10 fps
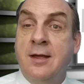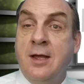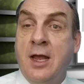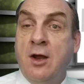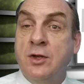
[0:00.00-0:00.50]

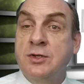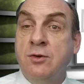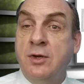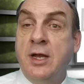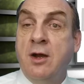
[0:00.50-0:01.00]
and
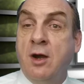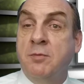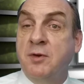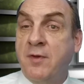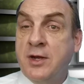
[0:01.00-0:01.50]
also in our
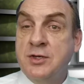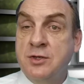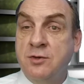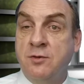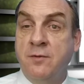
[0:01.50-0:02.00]

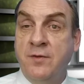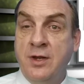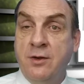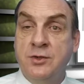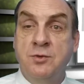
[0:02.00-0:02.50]
professional
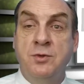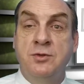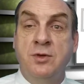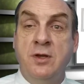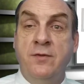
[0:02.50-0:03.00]
videos, which
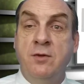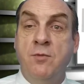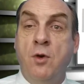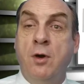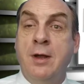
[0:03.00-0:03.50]
will give you
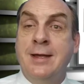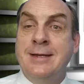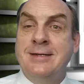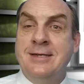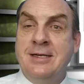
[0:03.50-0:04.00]
more
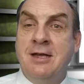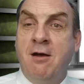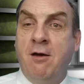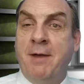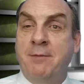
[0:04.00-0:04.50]

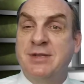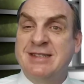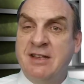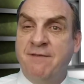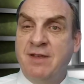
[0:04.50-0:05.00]
detail about
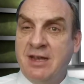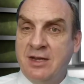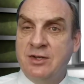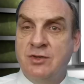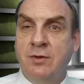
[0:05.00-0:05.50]
specific
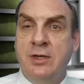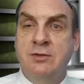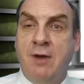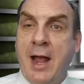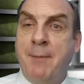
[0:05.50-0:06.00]
industries or
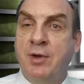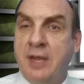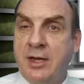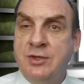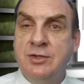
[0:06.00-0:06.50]

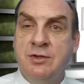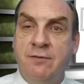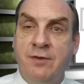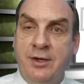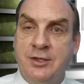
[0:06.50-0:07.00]
applications of
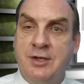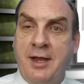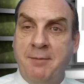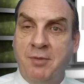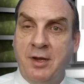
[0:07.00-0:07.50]
Finish
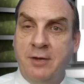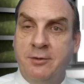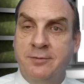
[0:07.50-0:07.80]
Line Planner.